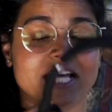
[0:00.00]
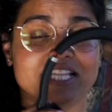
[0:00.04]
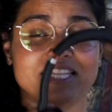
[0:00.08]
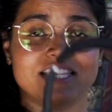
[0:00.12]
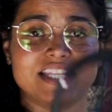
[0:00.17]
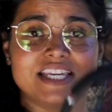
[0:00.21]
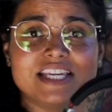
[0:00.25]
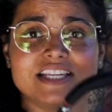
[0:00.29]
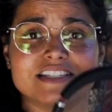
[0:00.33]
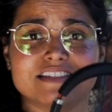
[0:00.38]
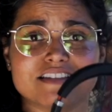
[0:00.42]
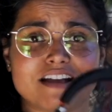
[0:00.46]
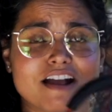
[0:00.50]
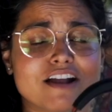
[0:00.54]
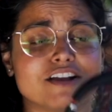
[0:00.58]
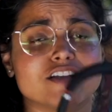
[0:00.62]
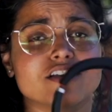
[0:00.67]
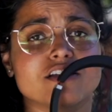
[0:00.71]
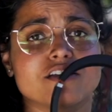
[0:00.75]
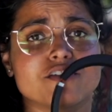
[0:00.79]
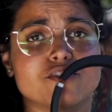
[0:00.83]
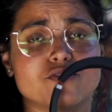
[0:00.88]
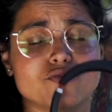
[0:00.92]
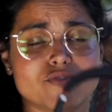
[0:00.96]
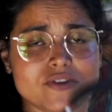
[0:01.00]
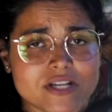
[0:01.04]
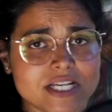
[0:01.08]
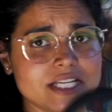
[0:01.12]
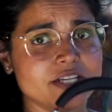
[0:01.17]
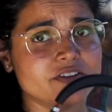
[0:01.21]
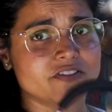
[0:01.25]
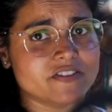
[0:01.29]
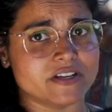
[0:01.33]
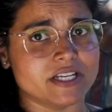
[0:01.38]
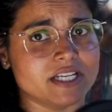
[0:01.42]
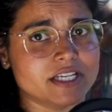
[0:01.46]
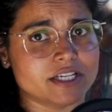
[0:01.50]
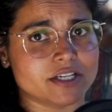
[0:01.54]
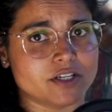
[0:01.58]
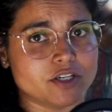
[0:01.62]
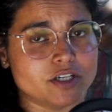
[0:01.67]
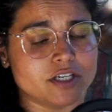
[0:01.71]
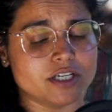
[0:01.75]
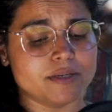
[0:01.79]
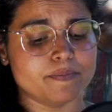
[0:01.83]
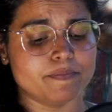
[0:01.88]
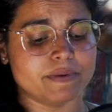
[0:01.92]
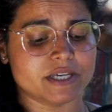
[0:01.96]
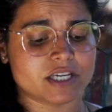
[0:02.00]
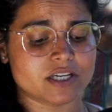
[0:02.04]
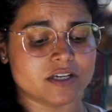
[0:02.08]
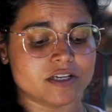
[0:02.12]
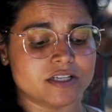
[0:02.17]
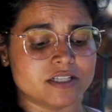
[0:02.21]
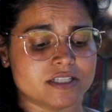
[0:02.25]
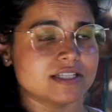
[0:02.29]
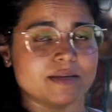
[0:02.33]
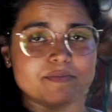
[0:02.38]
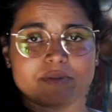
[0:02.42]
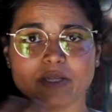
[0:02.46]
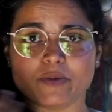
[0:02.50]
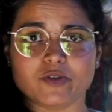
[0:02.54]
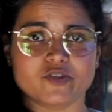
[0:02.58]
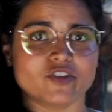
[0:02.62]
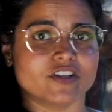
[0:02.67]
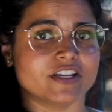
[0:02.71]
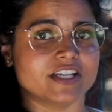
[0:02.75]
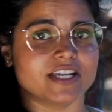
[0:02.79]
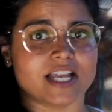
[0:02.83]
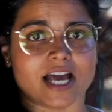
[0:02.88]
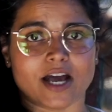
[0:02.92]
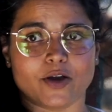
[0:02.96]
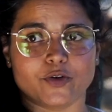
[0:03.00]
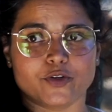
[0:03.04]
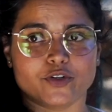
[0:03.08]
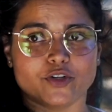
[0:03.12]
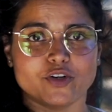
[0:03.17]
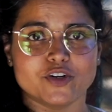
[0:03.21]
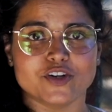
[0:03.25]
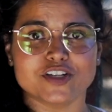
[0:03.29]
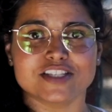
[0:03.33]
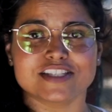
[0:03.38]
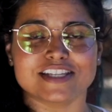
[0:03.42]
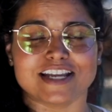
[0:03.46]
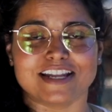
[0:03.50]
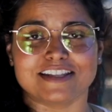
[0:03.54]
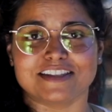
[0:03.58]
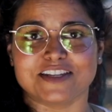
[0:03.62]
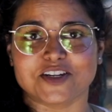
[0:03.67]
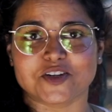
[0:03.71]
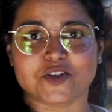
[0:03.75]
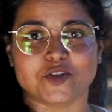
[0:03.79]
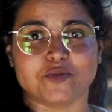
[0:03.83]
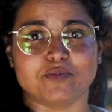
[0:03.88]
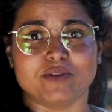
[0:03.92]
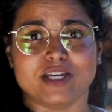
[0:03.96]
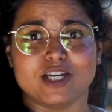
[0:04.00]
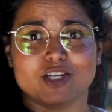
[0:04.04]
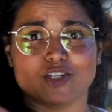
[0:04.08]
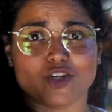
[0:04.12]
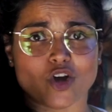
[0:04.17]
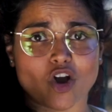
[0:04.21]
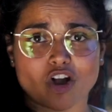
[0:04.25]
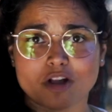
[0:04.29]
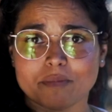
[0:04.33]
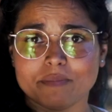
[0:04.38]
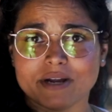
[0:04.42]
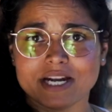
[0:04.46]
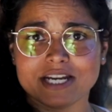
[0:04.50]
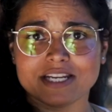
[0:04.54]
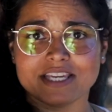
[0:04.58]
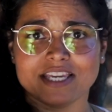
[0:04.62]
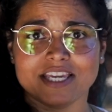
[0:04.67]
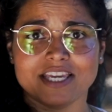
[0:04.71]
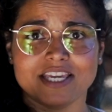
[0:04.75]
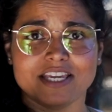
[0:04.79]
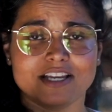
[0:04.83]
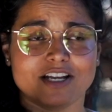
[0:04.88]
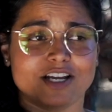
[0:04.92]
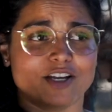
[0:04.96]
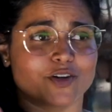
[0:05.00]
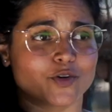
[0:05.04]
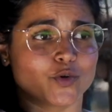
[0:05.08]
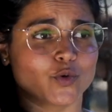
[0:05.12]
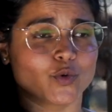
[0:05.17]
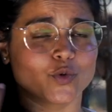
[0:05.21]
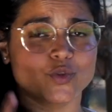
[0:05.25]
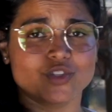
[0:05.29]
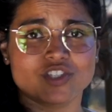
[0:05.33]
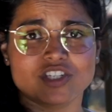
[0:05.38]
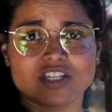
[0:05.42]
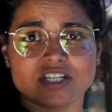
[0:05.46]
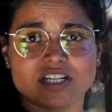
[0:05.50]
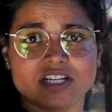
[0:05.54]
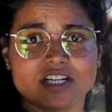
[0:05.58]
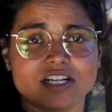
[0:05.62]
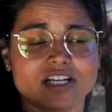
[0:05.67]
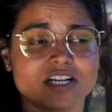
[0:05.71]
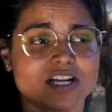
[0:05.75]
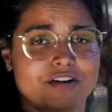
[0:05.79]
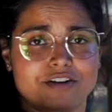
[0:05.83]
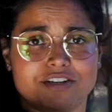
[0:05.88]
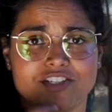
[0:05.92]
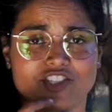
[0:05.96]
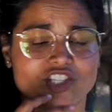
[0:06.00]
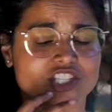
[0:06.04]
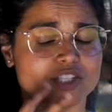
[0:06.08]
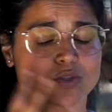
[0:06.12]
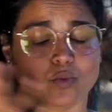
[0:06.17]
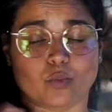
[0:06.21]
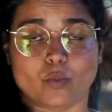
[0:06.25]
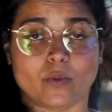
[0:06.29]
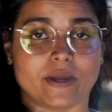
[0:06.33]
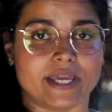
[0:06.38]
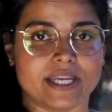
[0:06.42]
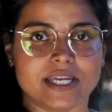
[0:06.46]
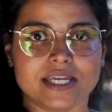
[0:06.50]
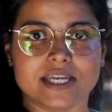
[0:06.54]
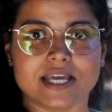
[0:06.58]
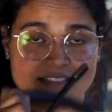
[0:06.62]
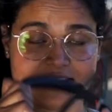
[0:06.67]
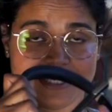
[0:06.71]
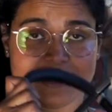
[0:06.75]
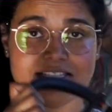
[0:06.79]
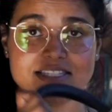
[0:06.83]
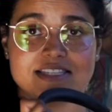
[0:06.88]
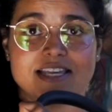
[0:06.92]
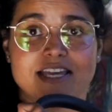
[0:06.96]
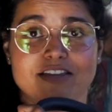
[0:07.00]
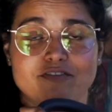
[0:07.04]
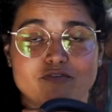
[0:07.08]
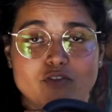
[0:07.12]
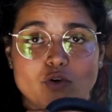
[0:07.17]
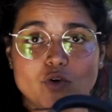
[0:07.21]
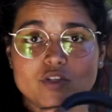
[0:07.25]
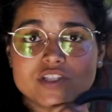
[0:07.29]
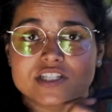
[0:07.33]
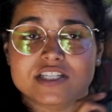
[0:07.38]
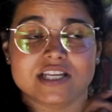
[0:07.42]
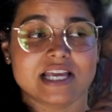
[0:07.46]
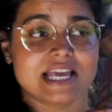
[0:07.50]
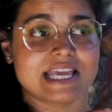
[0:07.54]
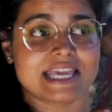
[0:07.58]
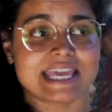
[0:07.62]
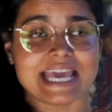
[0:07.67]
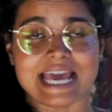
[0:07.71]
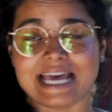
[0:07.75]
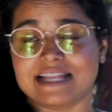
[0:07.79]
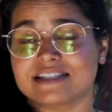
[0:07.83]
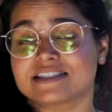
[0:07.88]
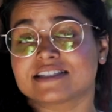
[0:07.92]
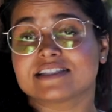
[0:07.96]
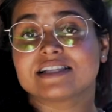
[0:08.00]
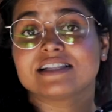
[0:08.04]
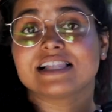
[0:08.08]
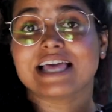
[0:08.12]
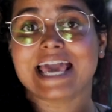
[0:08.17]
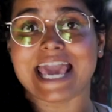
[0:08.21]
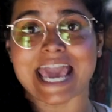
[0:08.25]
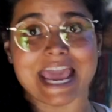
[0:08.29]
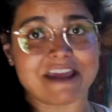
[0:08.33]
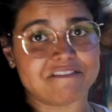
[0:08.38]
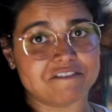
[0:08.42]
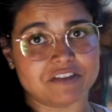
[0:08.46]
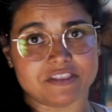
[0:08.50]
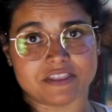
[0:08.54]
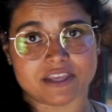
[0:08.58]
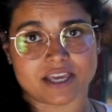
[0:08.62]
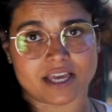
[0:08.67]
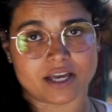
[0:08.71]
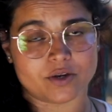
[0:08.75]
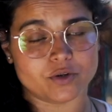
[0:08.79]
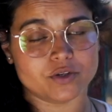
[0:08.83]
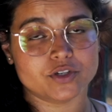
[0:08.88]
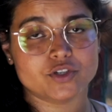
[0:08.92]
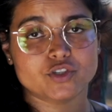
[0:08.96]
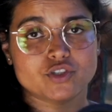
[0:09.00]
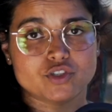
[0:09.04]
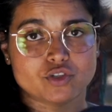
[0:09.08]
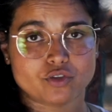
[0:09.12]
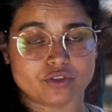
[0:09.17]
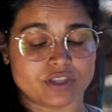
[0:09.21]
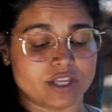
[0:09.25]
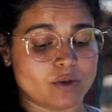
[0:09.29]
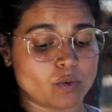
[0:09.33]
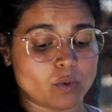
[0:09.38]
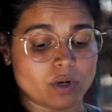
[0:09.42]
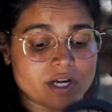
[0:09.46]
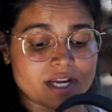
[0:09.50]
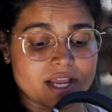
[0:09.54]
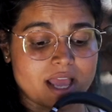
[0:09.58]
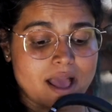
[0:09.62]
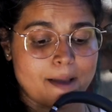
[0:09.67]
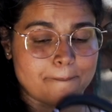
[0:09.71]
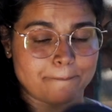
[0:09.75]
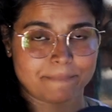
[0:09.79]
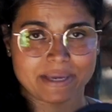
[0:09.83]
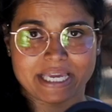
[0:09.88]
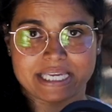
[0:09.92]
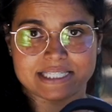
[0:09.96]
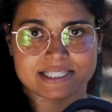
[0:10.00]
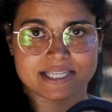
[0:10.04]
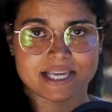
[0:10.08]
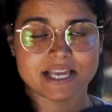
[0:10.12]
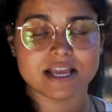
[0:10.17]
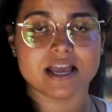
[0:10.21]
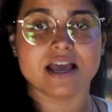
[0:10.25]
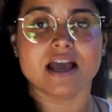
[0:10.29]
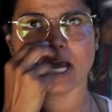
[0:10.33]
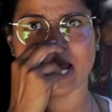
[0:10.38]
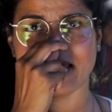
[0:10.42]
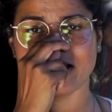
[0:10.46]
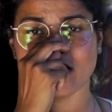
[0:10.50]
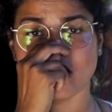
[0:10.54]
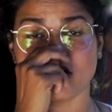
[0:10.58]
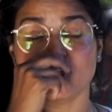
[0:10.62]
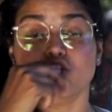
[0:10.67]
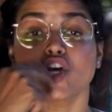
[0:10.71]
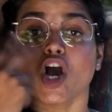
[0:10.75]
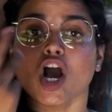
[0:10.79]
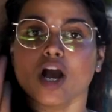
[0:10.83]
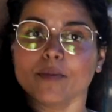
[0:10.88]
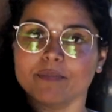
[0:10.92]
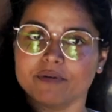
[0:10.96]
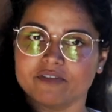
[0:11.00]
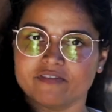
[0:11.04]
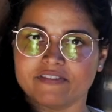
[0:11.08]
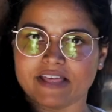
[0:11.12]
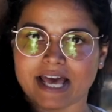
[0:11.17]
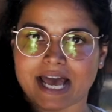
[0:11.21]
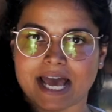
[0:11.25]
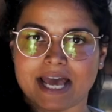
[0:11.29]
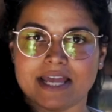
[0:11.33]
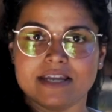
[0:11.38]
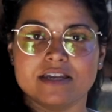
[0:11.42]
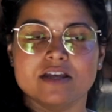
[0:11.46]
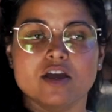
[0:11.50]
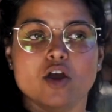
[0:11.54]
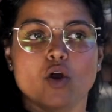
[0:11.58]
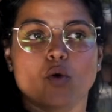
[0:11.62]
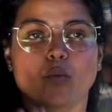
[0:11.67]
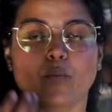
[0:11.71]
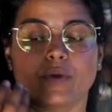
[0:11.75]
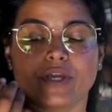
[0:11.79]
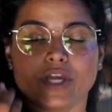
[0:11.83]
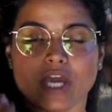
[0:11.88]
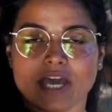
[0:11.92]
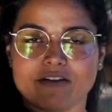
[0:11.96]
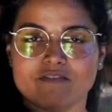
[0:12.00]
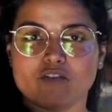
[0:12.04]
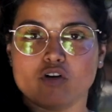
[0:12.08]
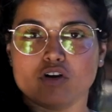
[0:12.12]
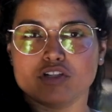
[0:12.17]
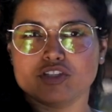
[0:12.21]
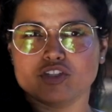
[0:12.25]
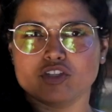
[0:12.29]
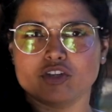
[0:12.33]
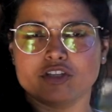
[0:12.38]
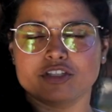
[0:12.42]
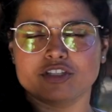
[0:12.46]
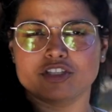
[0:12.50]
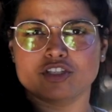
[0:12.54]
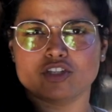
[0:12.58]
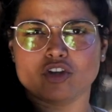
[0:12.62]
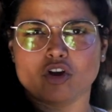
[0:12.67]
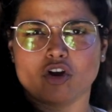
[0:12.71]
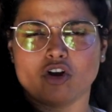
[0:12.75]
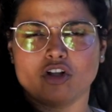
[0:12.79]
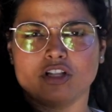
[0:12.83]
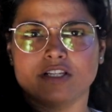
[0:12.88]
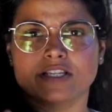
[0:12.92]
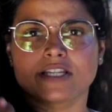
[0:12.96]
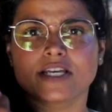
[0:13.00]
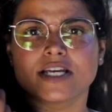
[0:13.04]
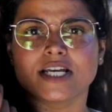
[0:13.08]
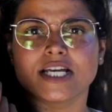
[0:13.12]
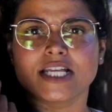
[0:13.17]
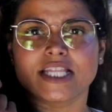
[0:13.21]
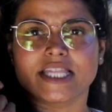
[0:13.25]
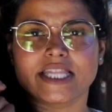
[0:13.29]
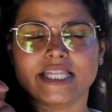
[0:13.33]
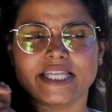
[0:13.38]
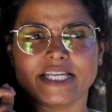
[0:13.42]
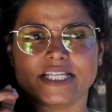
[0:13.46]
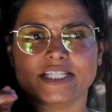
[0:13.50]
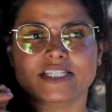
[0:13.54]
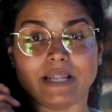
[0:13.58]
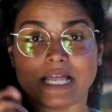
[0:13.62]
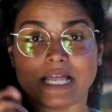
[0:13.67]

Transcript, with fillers: These are really, really good because sometimes we're in outdoors and there could be a dog barking, a rooster, or just wind. These headphones cancel everything out, so they work amazing. And on top of that, we have also installed this